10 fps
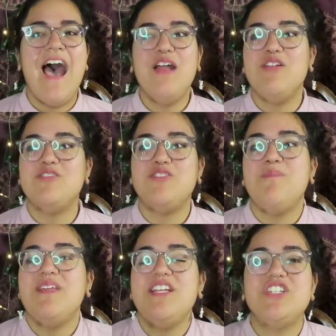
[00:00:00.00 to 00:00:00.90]
I don't know,
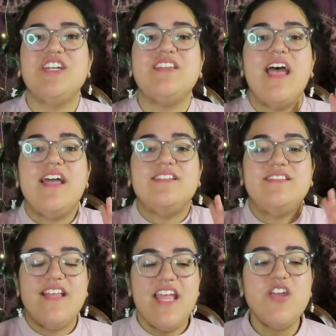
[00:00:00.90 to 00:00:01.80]
something just
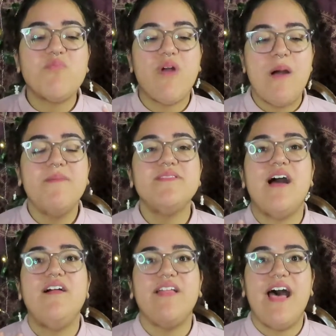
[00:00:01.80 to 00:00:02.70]
saying your problems
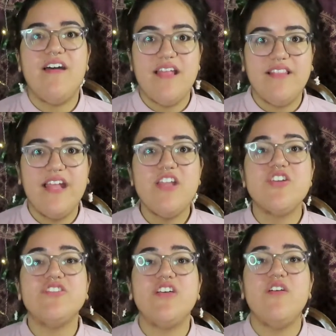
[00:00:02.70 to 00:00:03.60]
out loud and letting
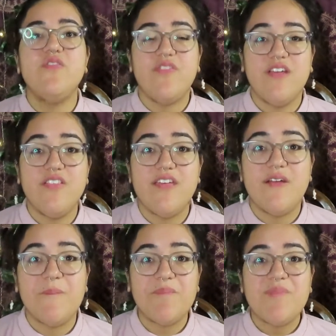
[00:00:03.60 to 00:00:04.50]
yourself feel
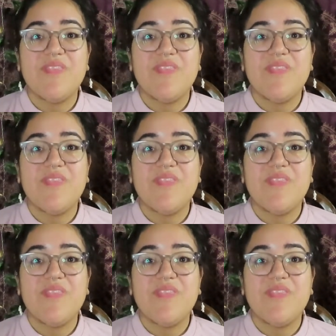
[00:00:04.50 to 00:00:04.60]
them